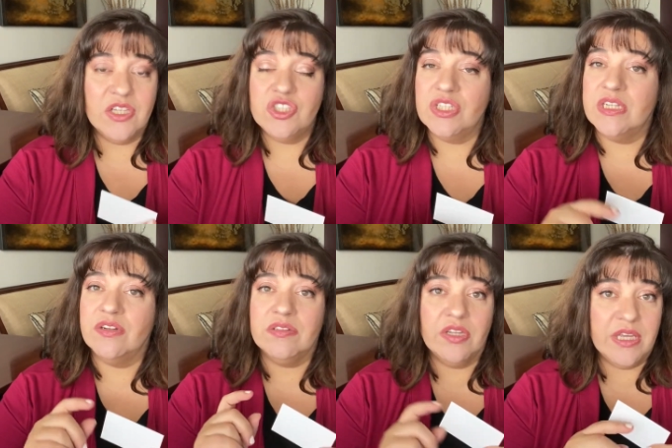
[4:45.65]

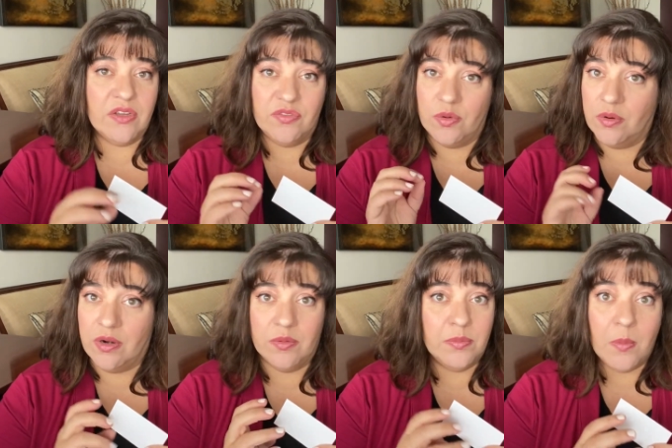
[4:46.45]
engineer looking
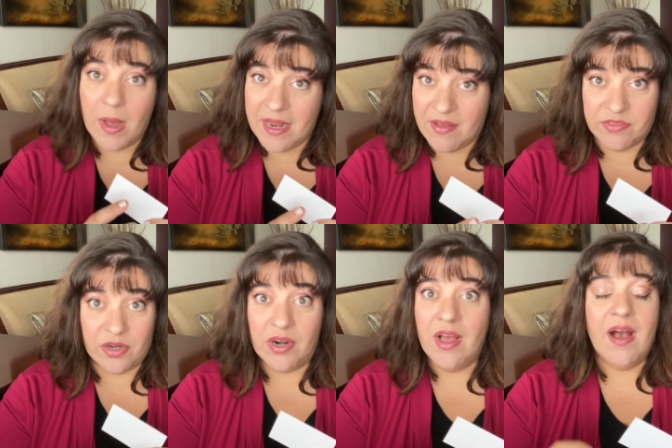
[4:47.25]
for
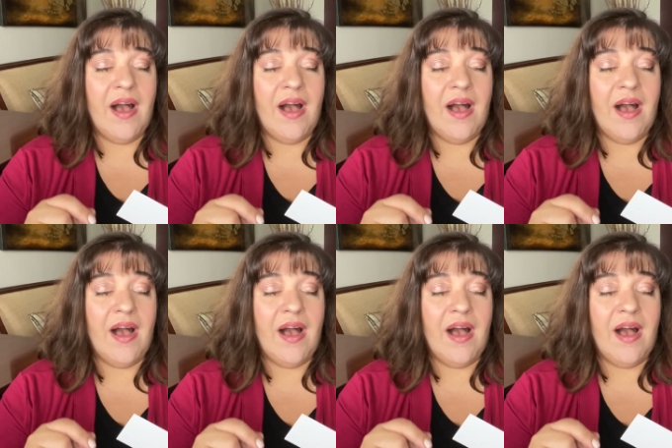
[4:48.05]
whatever.